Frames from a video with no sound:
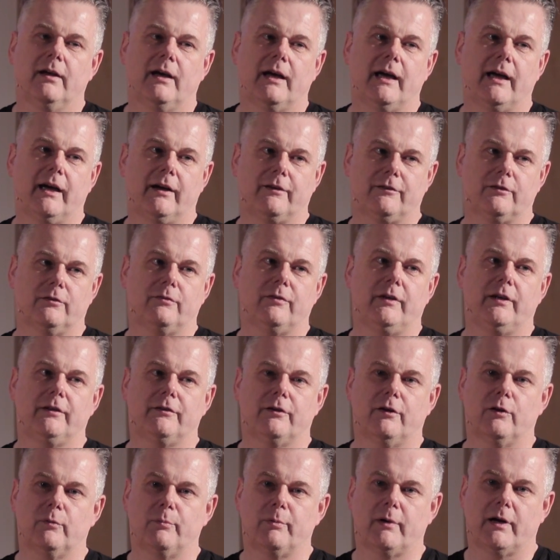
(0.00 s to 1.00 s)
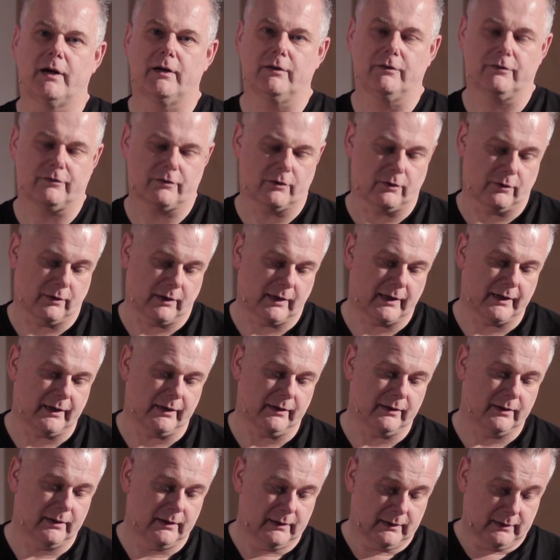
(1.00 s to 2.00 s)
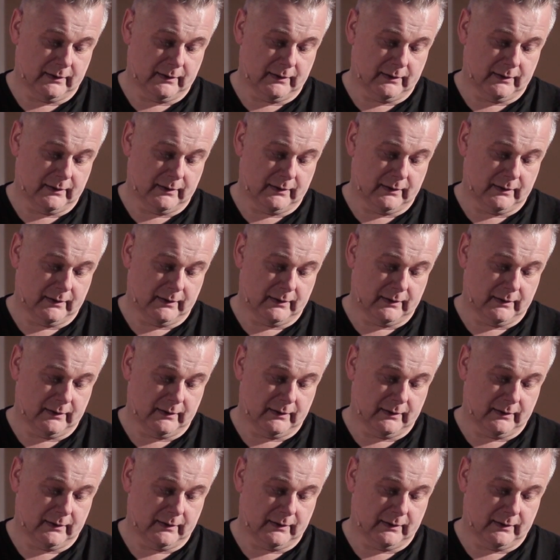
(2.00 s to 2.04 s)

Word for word: activate our brands online.